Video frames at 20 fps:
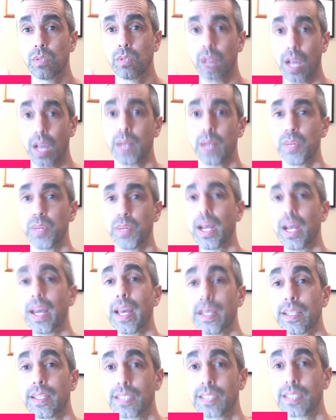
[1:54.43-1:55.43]

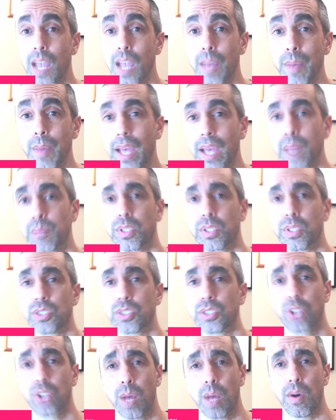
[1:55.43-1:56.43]
at the time I had a bunch
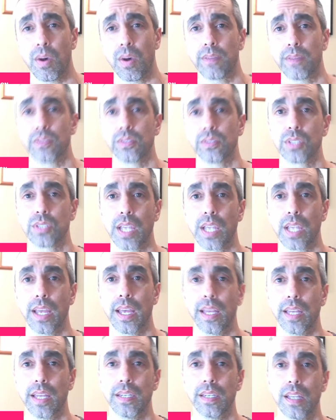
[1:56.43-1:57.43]
of job offers
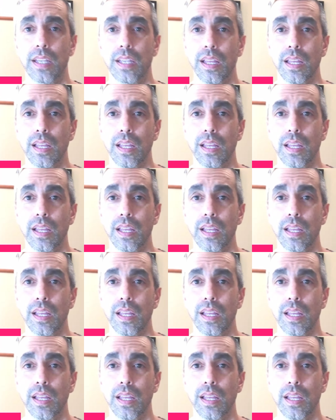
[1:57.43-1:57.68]
and